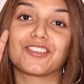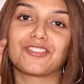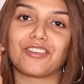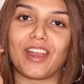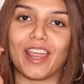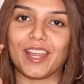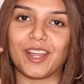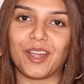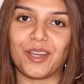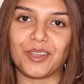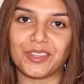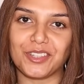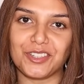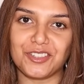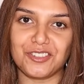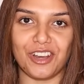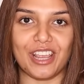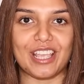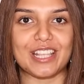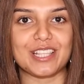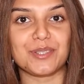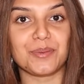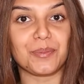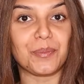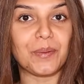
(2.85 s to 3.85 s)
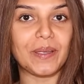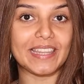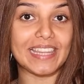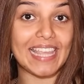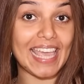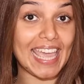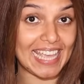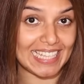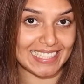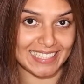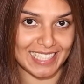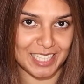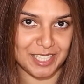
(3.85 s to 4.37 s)
trying out the trends
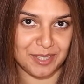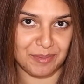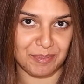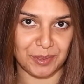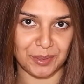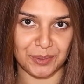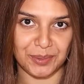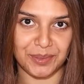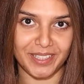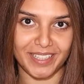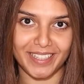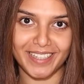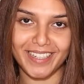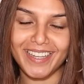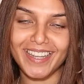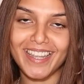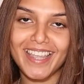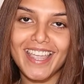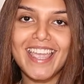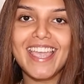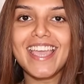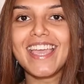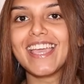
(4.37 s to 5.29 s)
with SSBeauty.